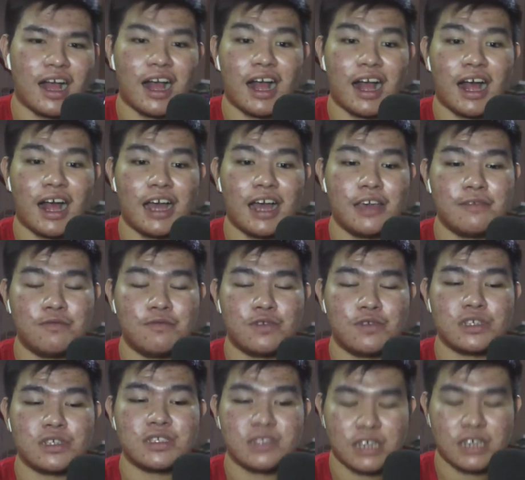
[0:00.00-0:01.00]
I
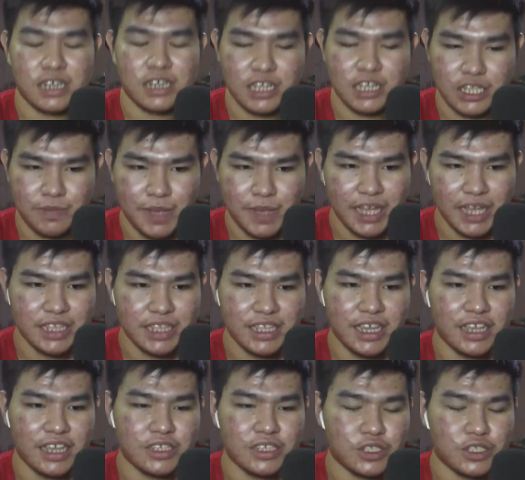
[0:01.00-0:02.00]
was not
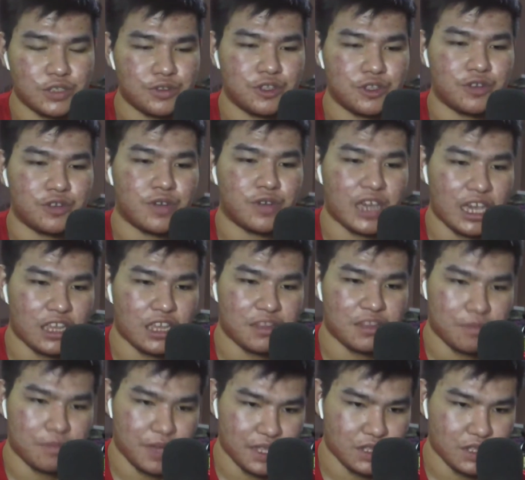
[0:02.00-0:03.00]
expecting Studio
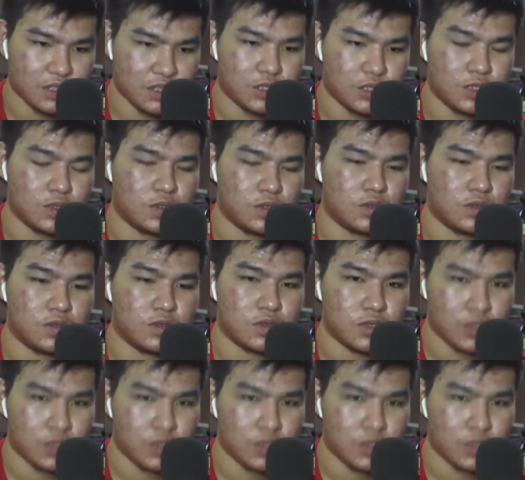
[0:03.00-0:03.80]
8-bit to